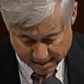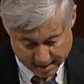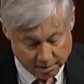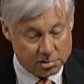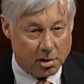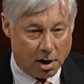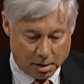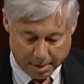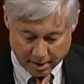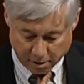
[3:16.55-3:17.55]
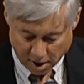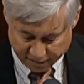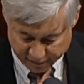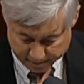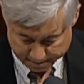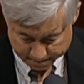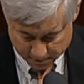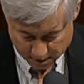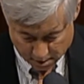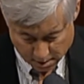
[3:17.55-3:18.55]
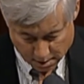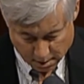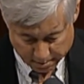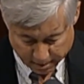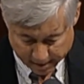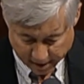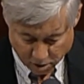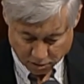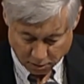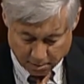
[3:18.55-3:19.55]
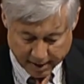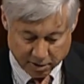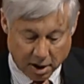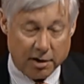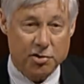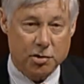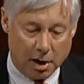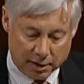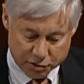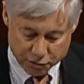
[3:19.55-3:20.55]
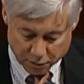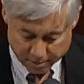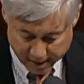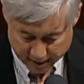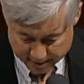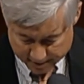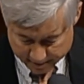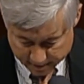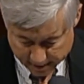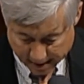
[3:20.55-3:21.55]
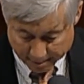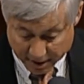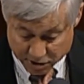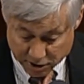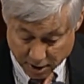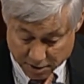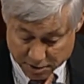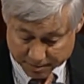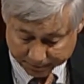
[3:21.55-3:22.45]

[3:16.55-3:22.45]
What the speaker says: I don't talk about it often, but my uncle, my daughter's college roommate, my son's